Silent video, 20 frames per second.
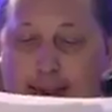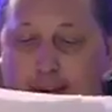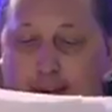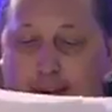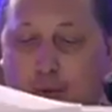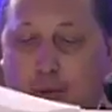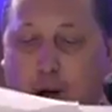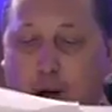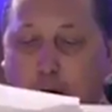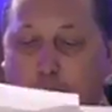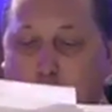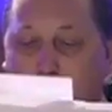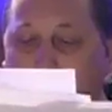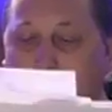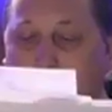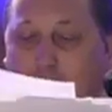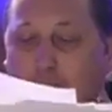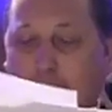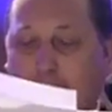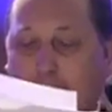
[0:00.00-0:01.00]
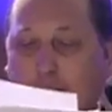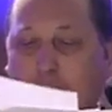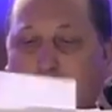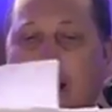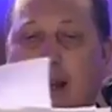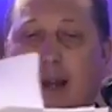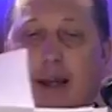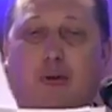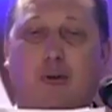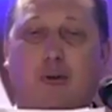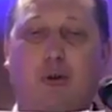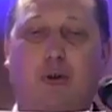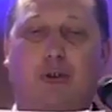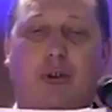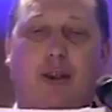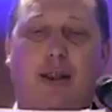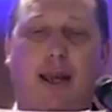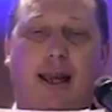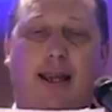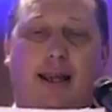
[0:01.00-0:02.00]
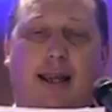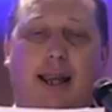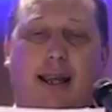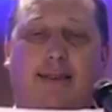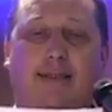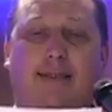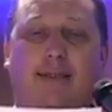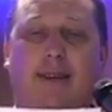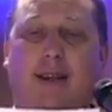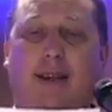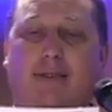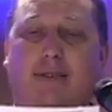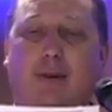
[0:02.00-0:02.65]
this quote around and use it against the